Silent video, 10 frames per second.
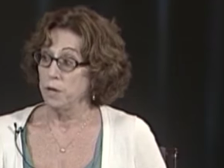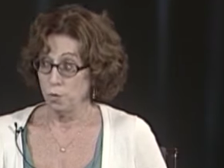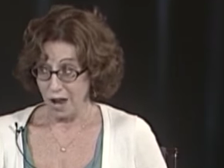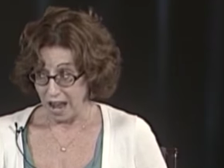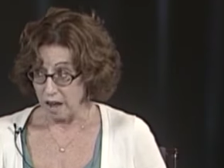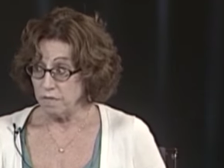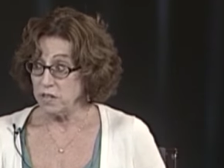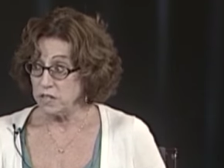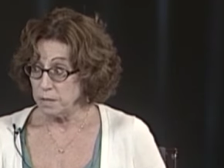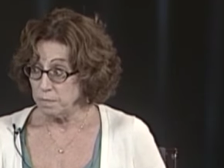you have
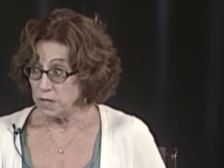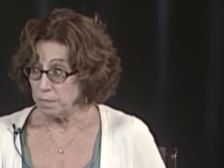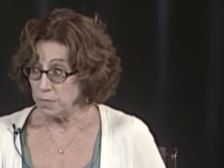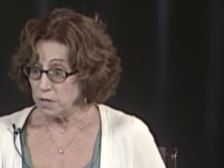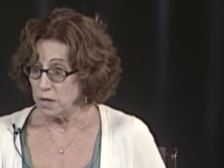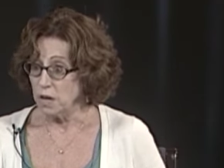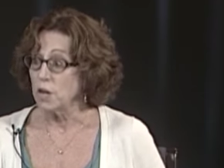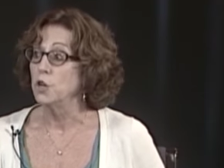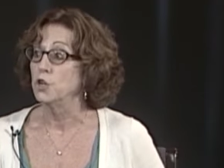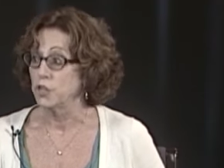the symptoms,
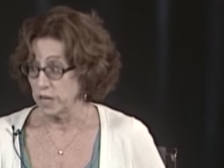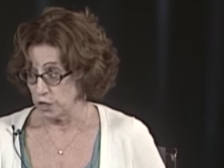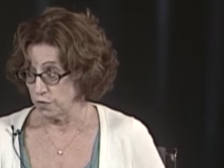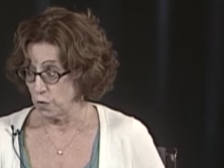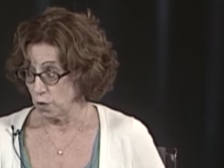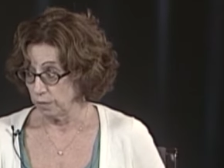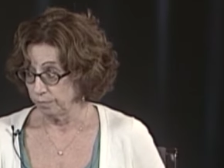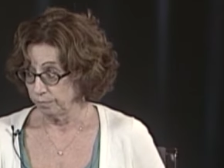you're stage 4.